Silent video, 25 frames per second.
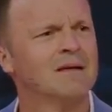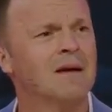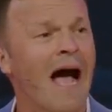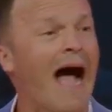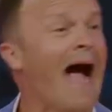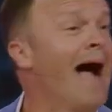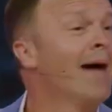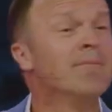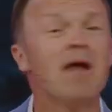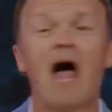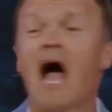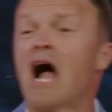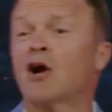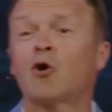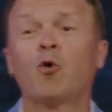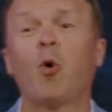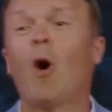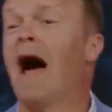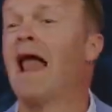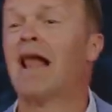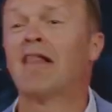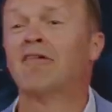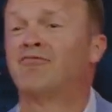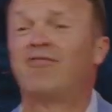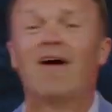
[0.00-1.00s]
I'm not
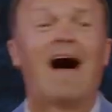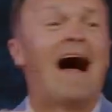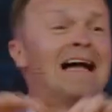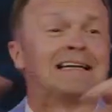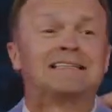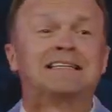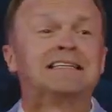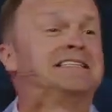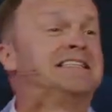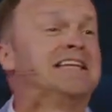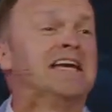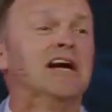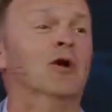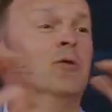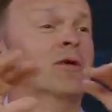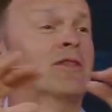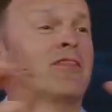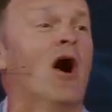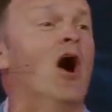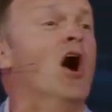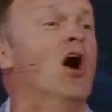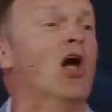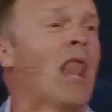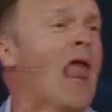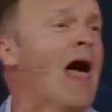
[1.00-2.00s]
qualified to deal with
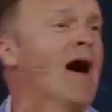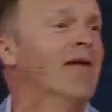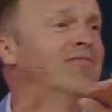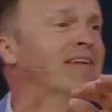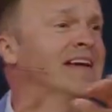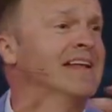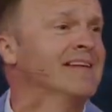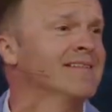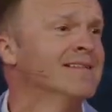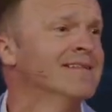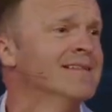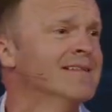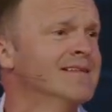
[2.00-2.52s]
all of it.